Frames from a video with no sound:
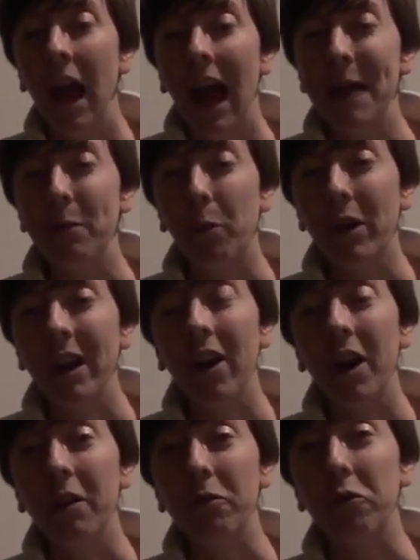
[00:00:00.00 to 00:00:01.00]
I've been working on
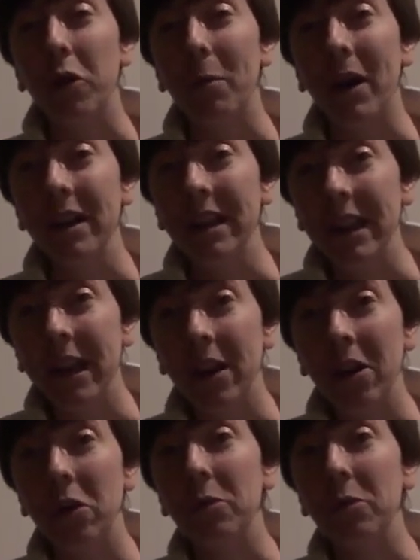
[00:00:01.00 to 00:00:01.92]
it for about a year,